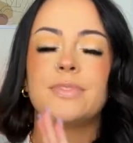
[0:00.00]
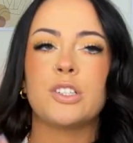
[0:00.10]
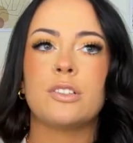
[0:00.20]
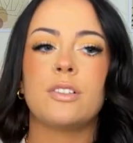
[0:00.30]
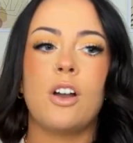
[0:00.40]

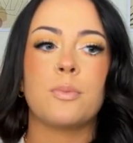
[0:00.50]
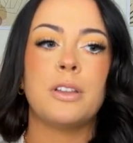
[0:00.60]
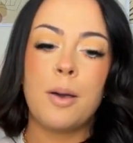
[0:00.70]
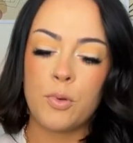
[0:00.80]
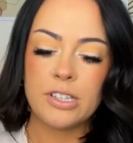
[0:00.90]
There are
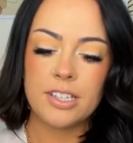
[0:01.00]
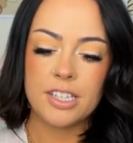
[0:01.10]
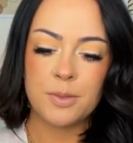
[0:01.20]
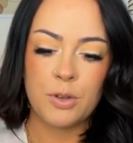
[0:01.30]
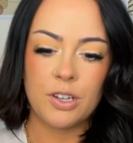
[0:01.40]
plot points in
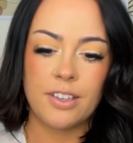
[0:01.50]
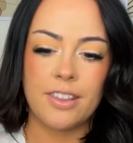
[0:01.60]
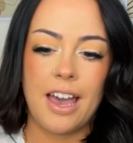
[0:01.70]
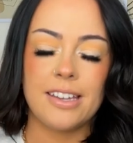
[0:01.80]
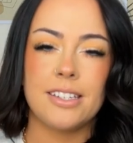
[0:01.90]
this book
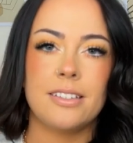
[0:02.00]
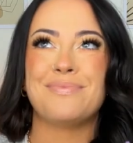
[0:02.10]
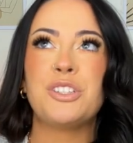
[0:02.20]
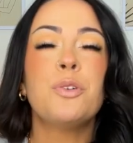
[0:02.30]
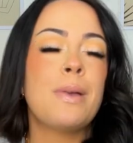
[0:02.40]
that
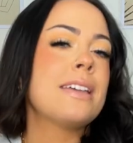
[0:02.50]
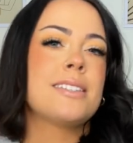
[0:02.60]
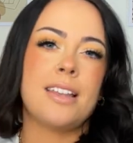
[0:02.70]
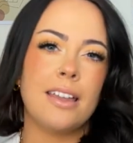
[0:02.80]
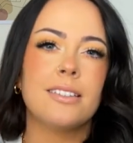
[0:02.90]
do make
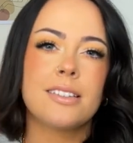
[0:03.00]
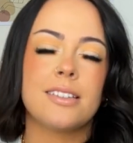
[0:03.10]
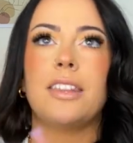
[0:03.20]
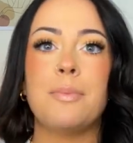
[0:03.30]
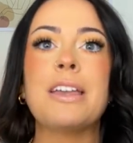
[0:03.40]

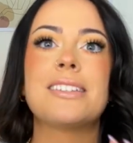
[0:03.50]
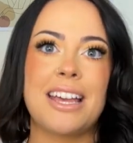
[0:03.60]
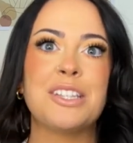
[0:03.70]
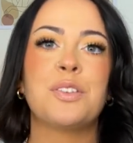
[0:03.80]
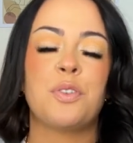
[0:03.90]
sense. They make
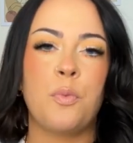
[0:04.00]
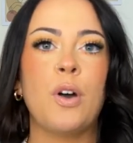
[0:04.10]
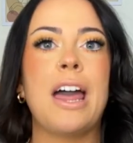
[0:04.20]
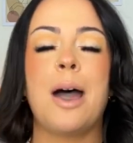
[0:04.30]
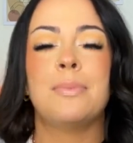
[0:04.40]
sense from
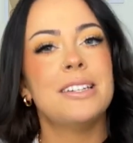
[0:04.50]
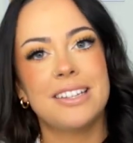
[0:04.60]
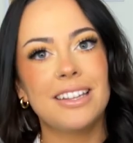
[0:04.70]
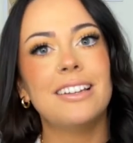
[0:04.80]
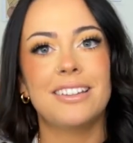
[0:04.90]
what happened
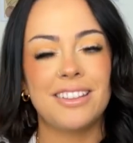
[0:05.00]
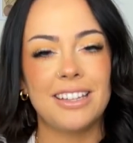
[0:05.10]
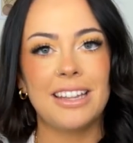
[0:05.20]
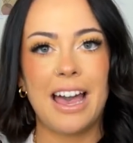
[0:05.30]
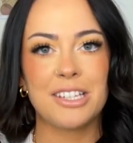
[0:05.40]
in the,
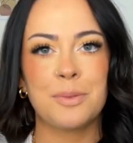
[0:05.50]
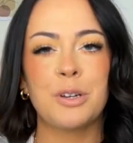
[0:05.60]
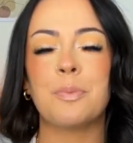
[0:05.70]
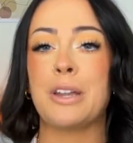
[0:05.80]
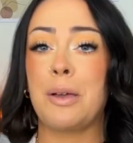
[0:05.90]
the last
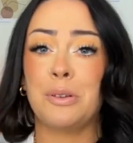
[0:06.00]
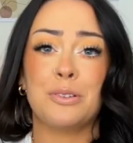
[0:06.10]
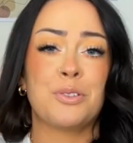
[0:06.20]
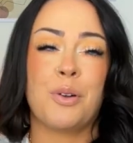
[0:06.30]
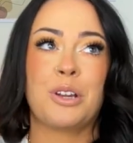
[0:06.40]
book, but I would
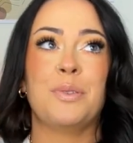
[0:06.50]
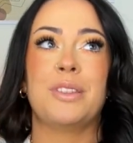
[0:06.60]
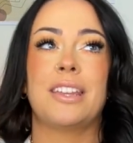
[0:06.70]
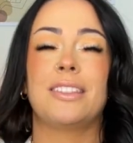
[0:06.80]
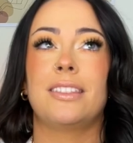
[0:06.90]
also argue
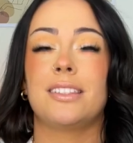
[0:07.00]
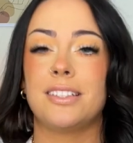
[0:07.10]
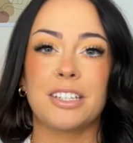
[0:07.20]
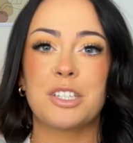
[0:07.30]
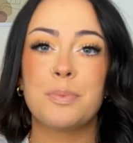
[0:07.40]
that the
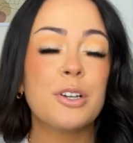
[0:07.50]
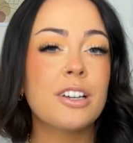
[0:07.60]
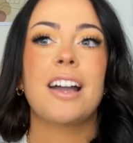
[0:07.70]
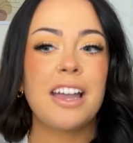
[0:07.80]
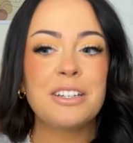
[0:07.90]
sixth
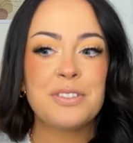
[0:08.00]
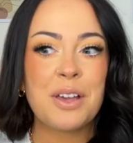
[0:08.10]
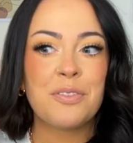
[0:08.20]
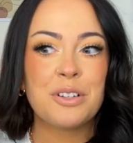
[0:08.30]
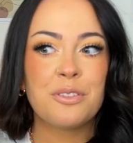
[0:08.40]
book kind of
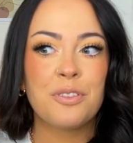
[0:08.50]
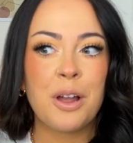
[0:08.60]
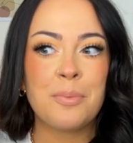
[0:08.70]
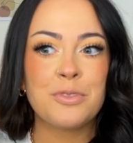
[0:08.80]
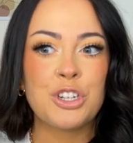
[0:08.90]
suffered
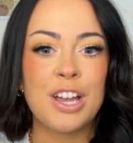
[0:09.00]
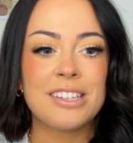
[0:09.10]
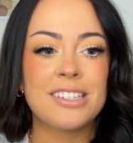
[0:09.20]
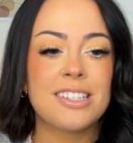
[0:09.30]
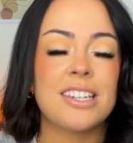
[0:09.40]
from
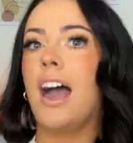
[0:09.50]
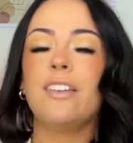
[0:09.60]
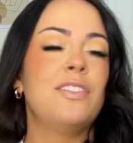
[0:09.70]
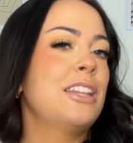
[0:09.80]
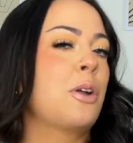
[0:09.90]
just, I
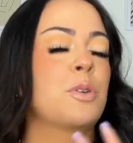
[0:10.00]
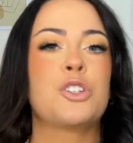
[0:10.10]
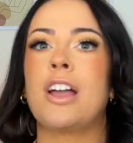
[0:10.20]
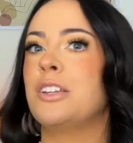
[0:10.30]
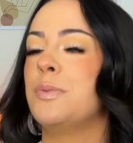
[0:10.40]
feel like we're
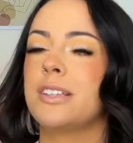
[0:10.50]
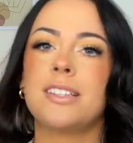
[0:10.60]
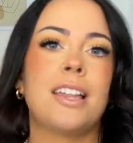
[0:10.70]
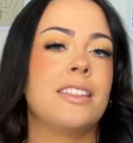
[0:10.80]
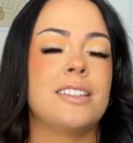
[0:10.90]
trying to
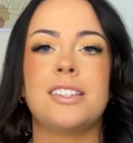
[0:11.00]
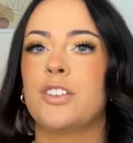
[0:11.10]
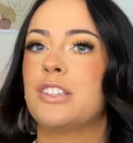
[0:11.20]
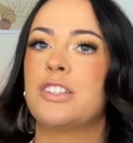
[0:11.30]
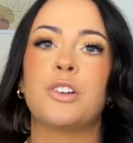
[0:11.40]
extend this
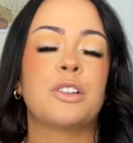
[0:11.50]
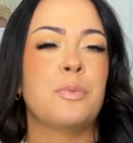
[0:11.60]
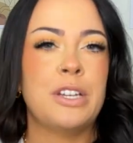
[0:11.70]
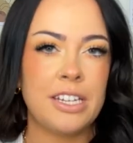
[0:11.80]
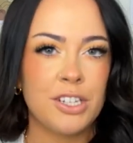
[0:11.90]
series longer
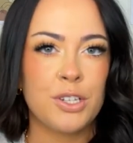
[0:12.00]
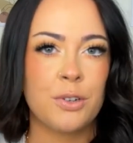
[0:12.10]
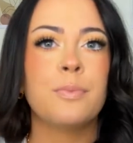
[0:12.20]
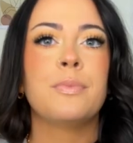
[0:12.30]
than we need to.